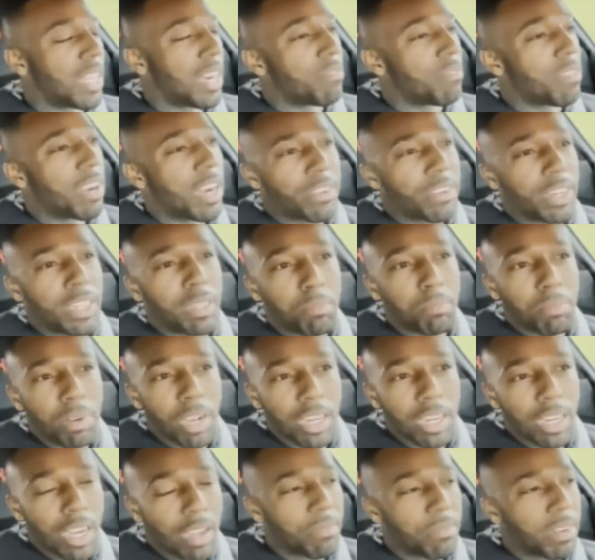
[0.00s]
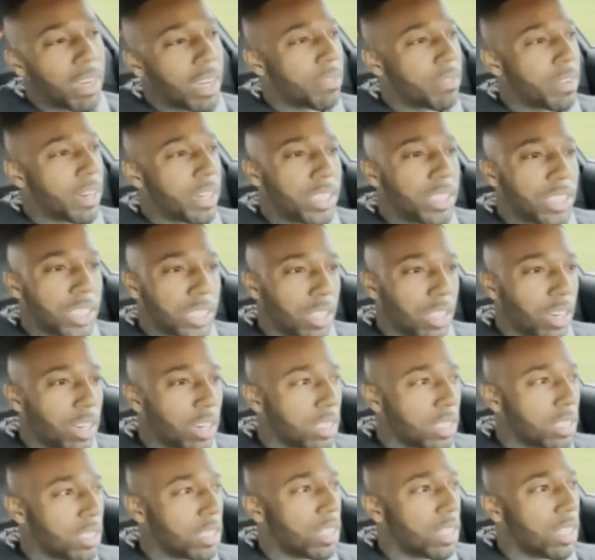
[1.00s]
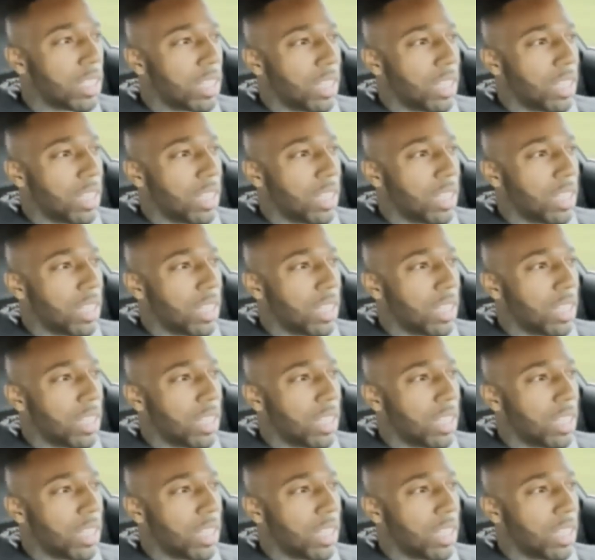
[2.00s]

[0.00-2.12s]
I'm very, very blunt, I'm very, very stern